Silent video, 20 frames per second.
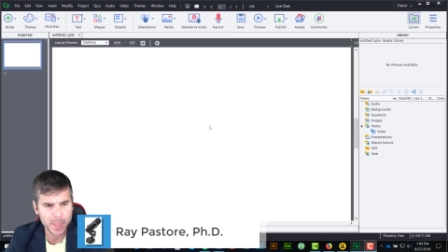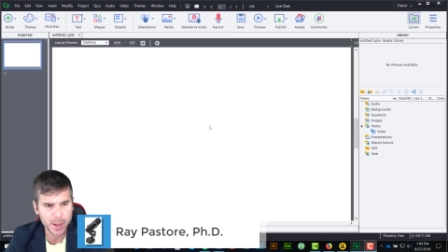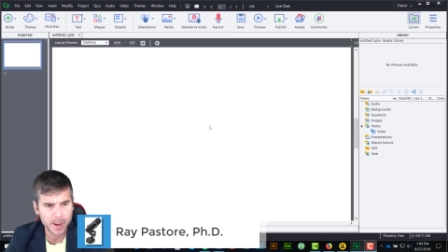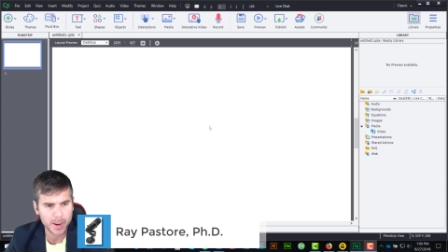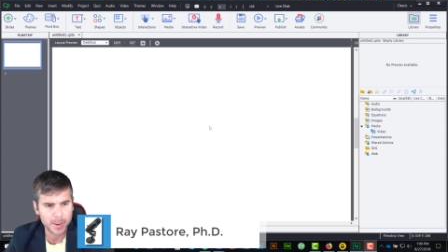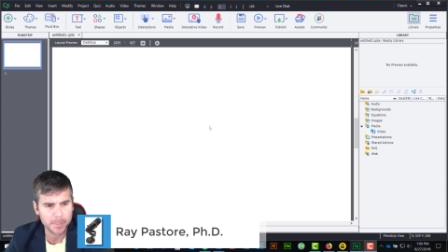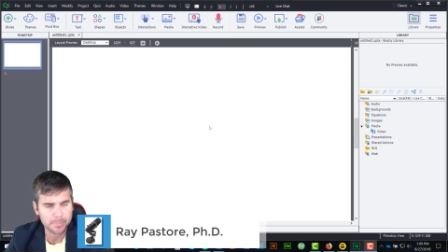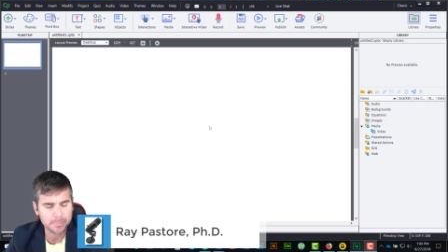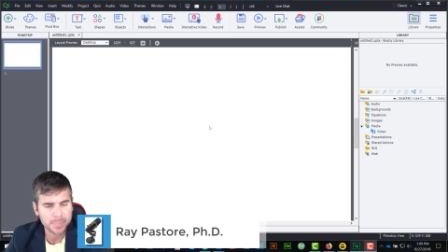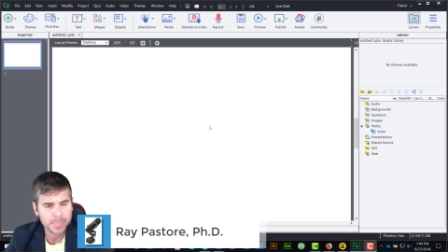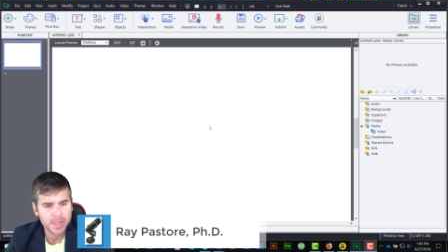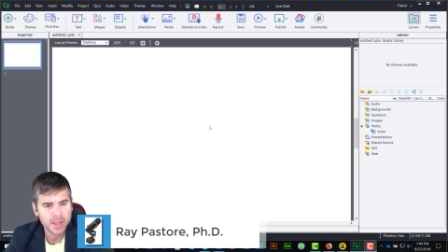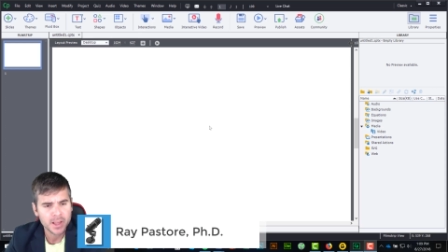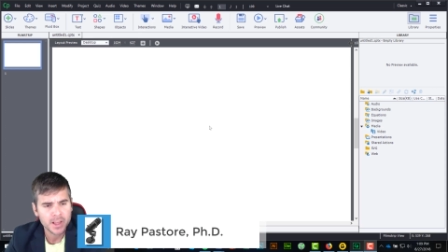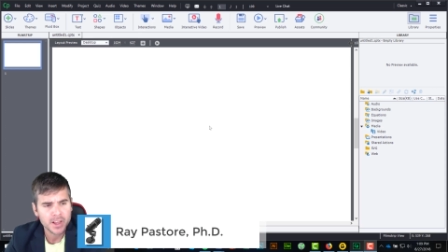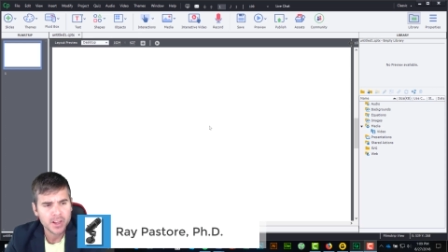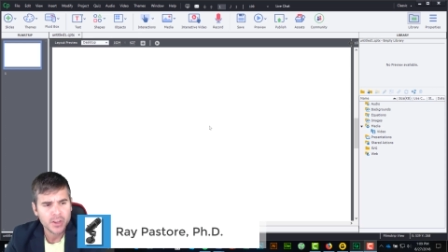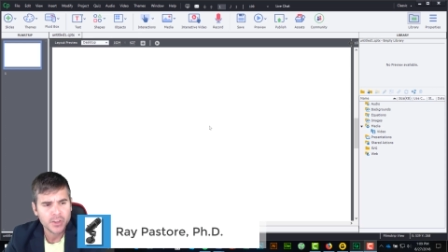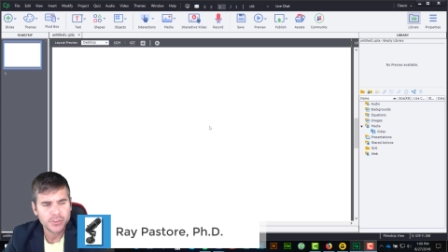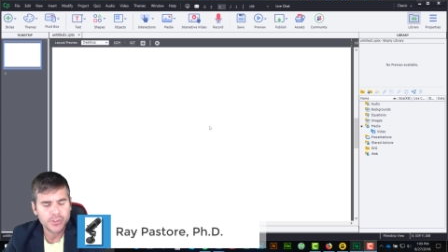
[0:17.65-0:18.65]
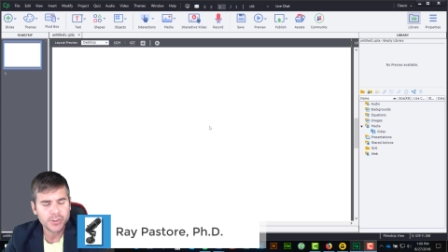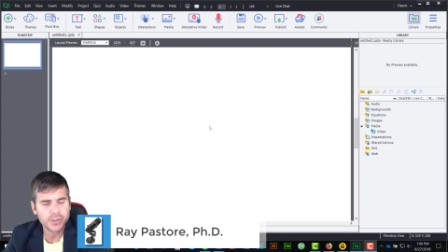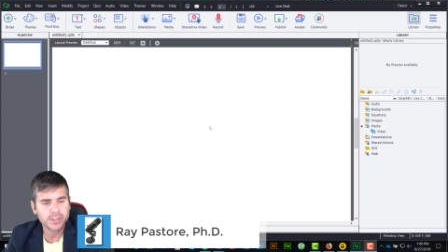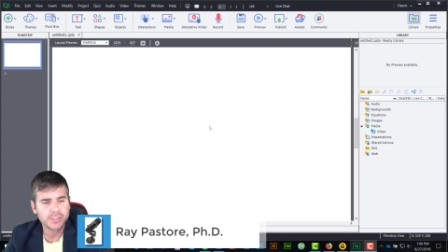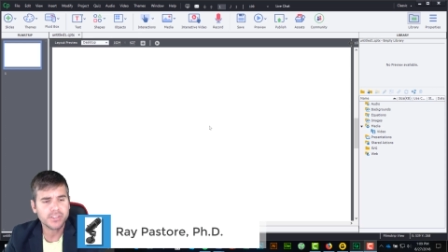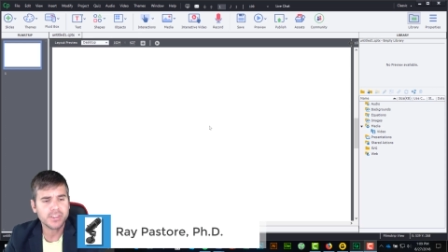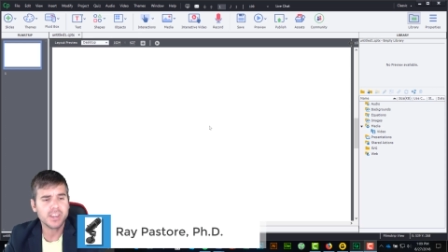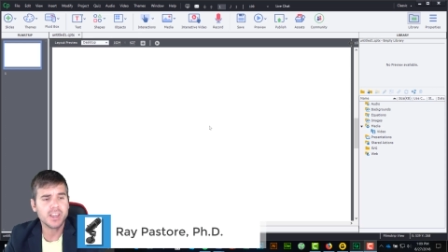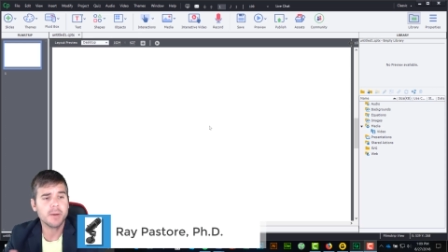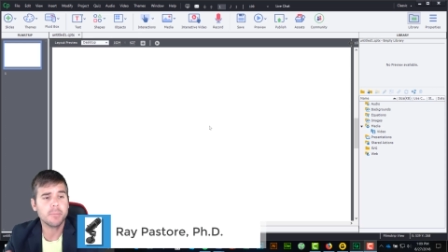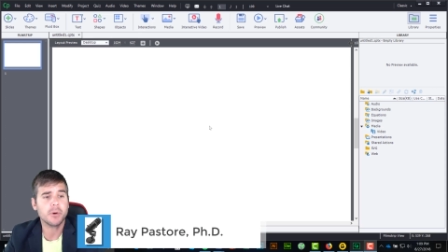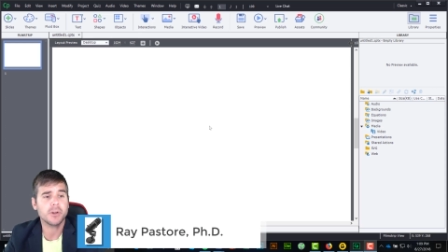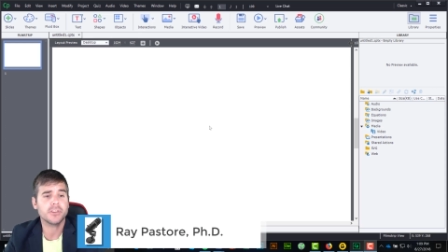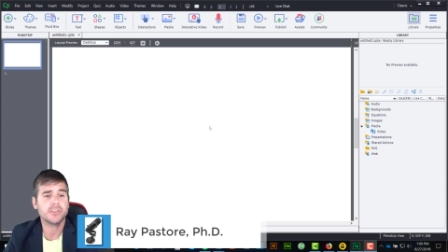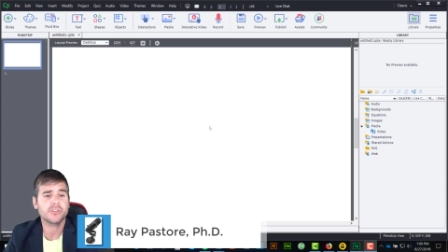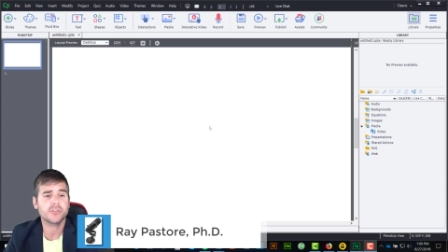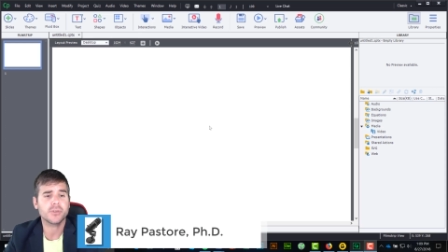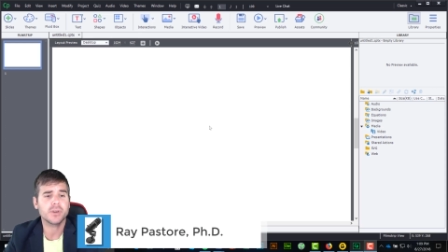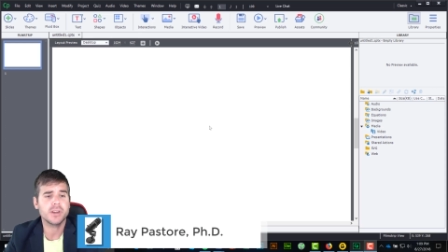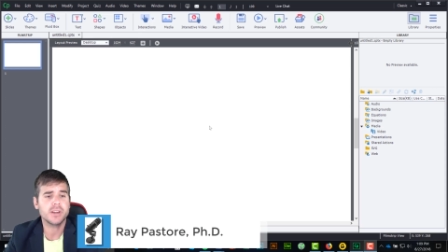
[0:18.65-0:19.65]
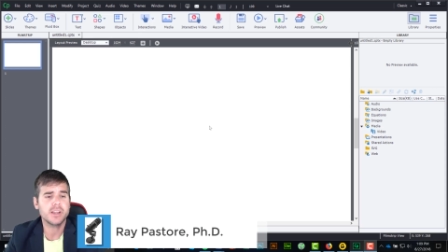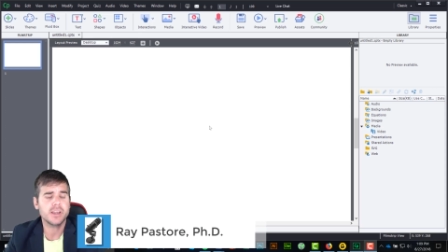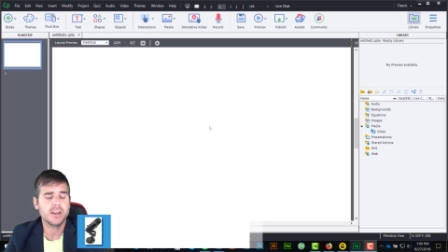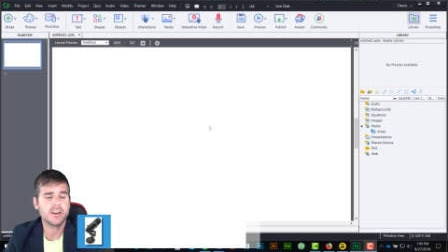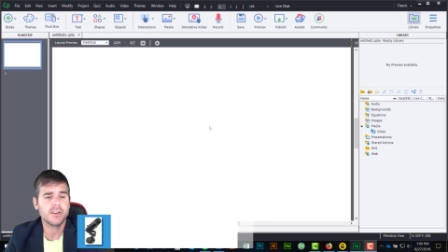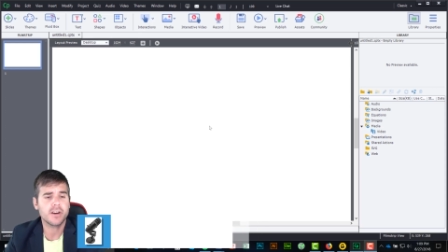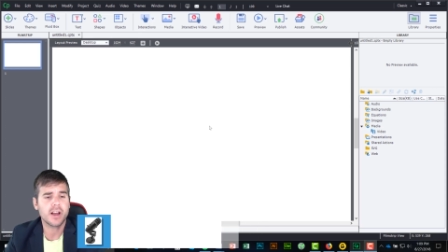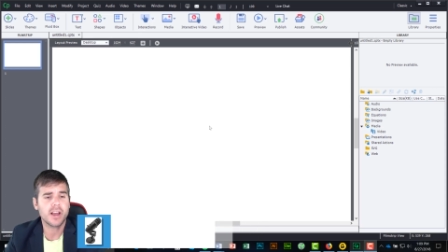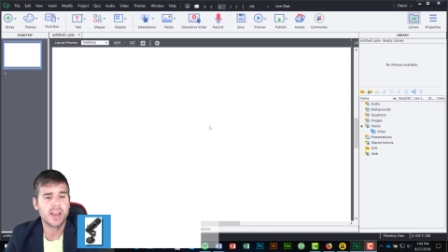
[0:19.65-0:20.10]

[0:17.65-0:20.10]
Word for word: Um, so you can see up on the screen here,